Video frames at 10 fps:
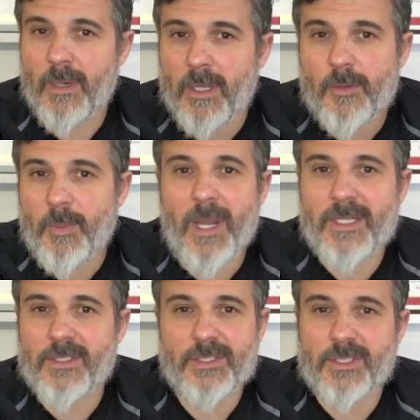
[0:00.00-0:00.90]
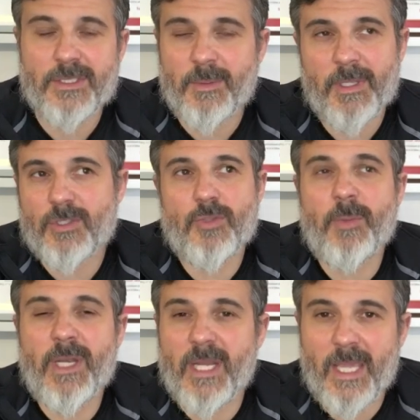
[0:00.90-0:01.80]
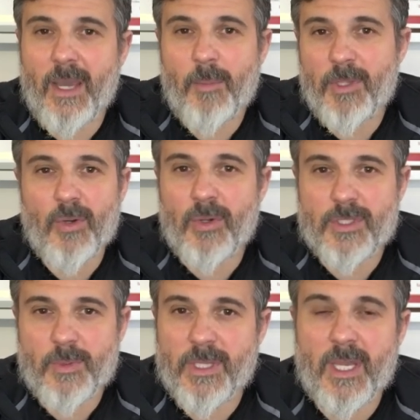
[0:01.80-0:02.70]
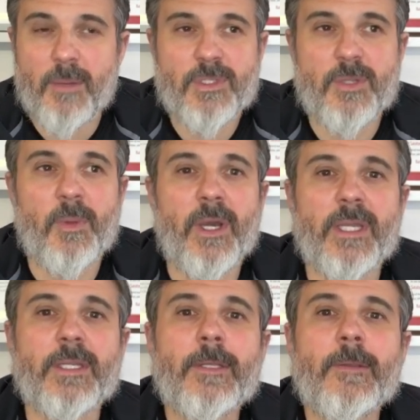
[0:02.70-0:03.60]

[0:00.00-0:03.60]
other practices. I mean, there's too many to count, but yoga is the one that comes to mind.